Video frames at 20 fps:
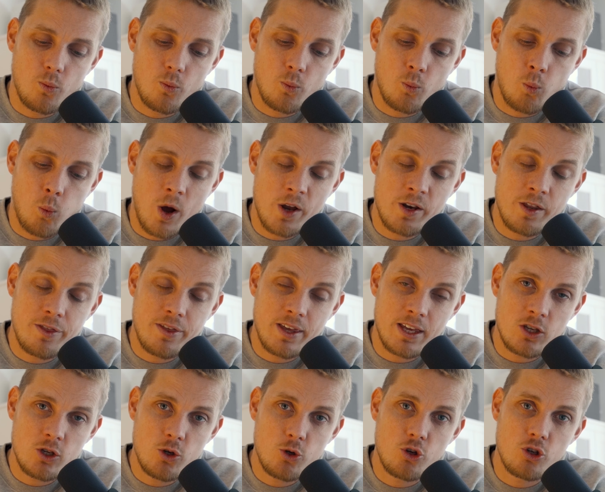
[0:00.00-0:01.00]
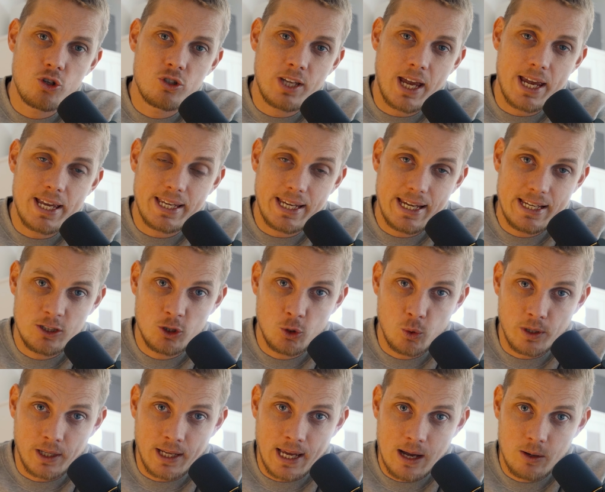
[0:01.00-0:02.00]
One thing you should take
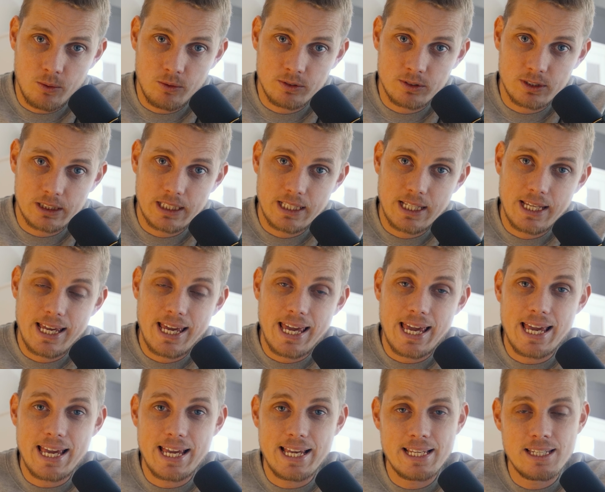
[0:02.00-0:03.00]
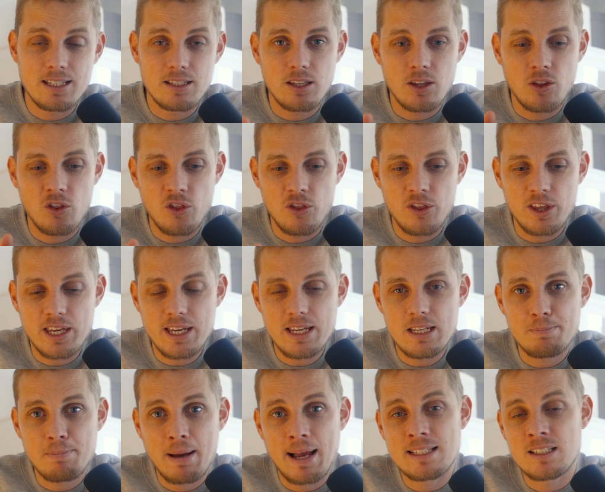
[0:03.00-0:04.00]
into account is
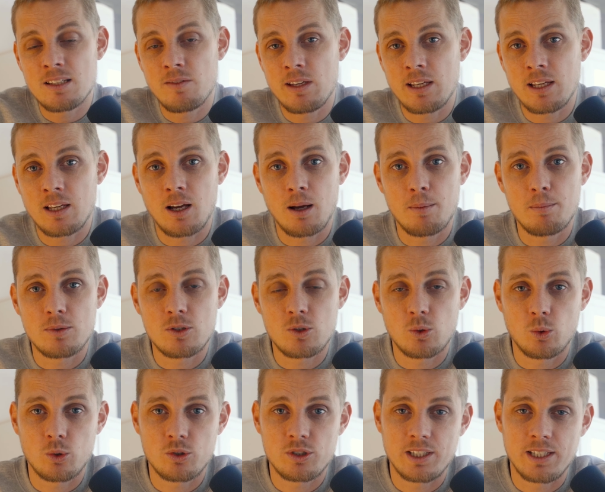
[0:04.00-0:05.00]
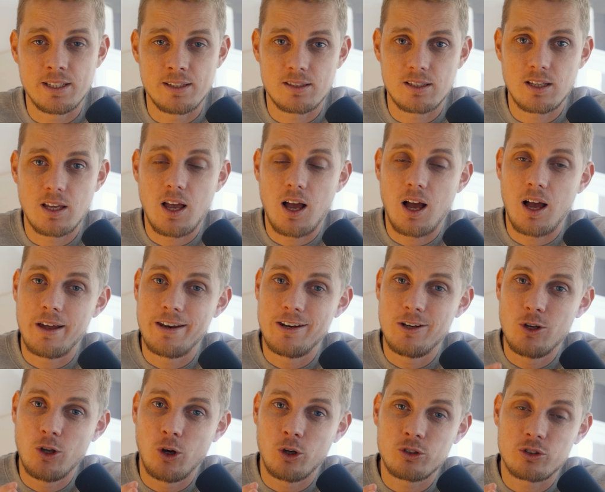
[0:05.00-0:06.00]
these passive income sources are
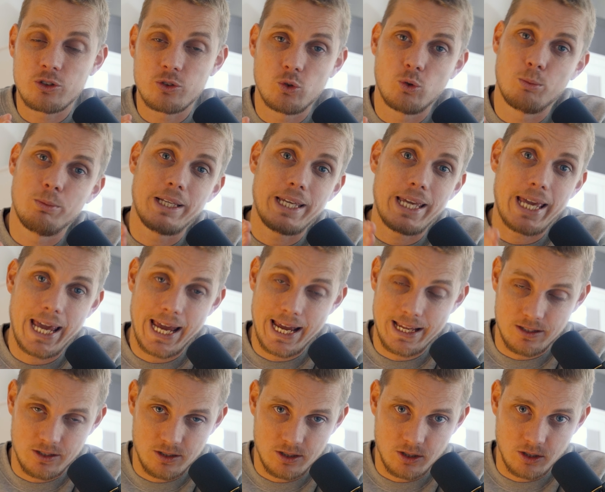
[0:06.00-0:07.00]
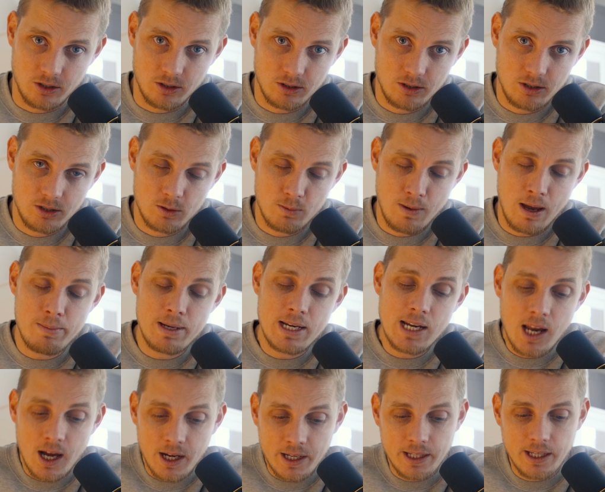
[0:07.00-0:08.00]
not normally instant. You may be
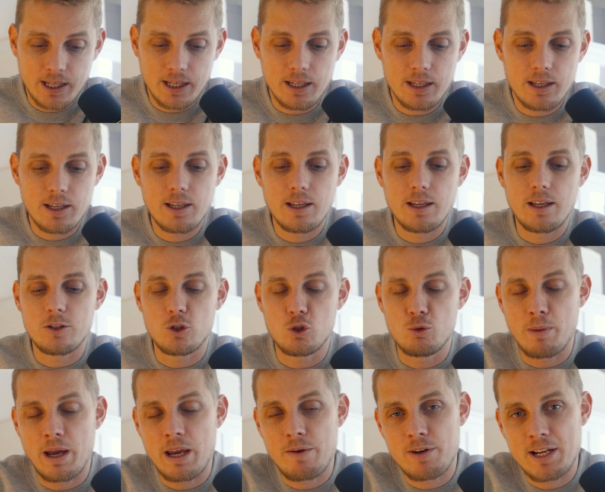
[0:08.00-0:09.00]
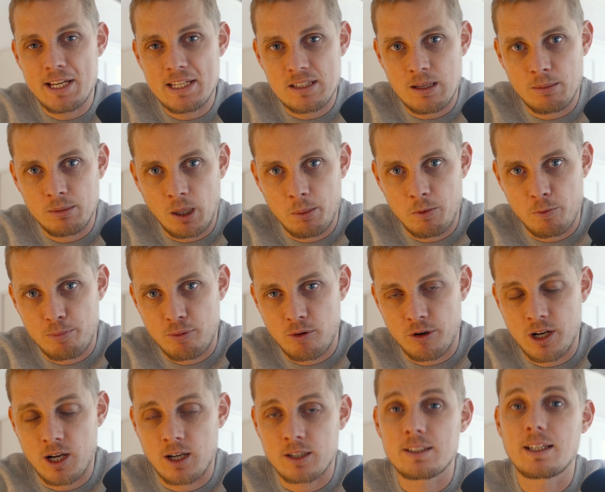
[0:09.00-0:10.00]
lucky, you may release some type of
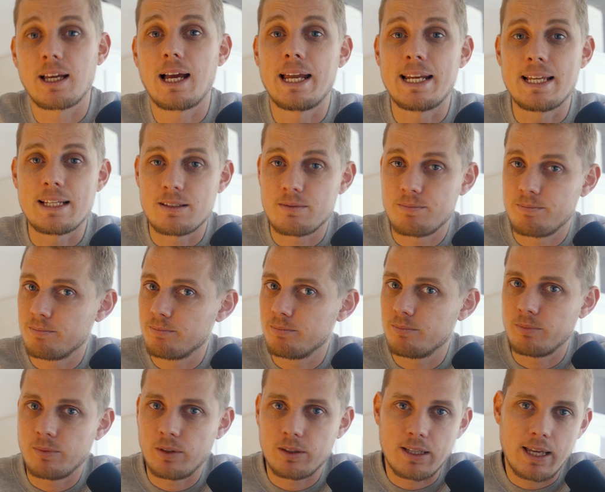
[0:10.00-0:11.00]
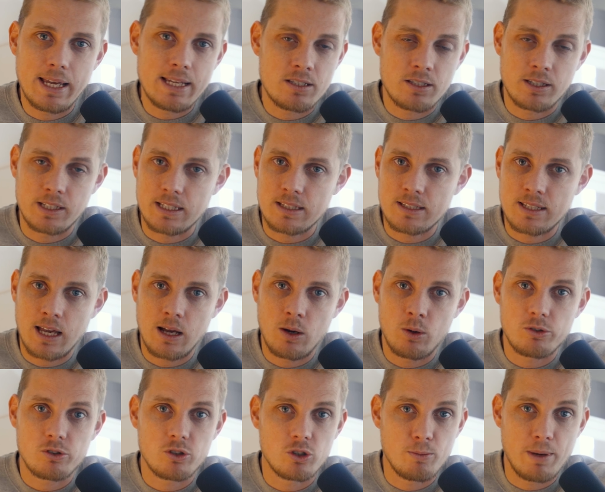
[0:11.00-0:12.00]
product and it instantly
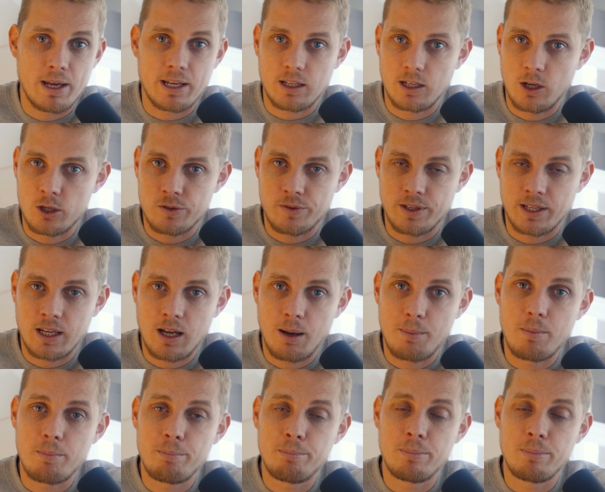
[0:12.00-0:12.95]
sells, you make loads of income,